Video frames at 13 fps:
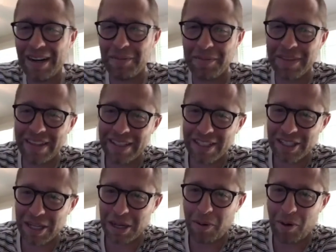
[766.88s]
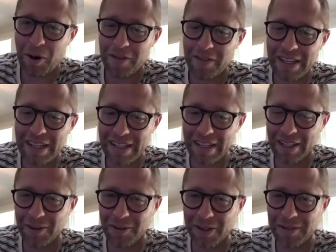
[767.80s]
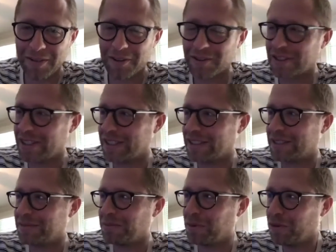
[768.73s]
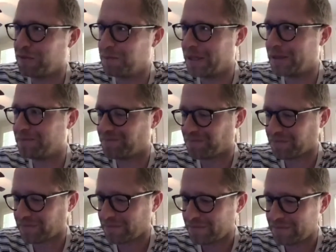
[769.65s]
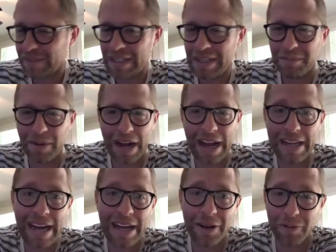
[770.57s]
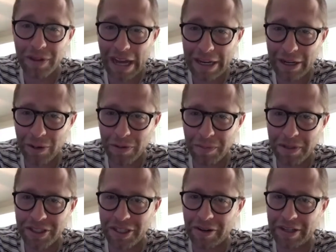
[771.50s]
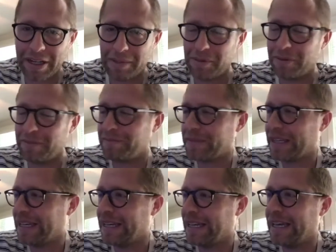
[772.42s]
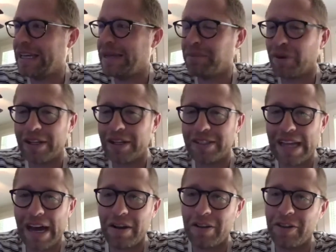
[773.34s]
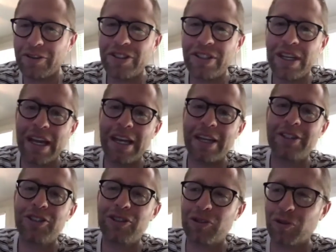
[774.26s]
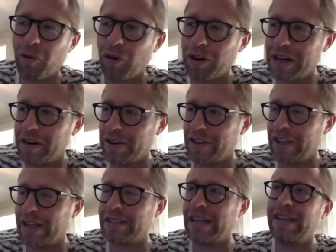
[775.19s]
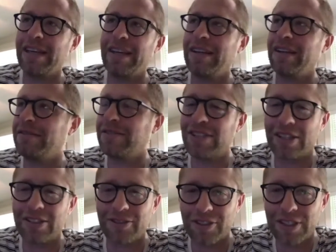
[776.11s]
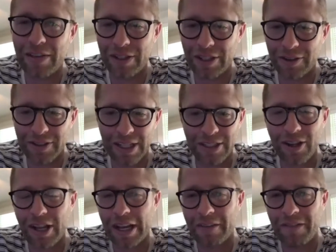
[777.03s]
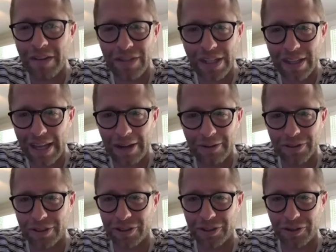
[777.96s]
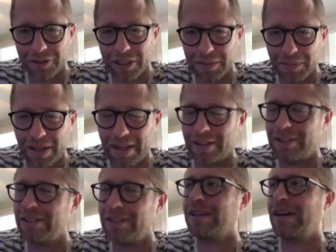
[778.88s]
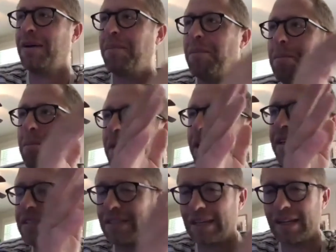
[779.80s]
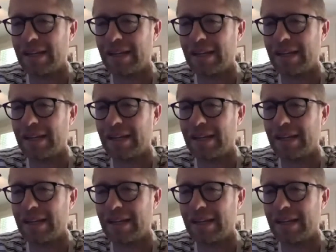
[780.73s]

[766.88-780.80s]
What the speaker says: this is in a part of India, Logan. There's this movement, right? And I know the missionary couple. And it breaks out and they're seeing extraordinary things. I think in 6 or 7 years, they saw like 50,000 churches planted. Just amazing.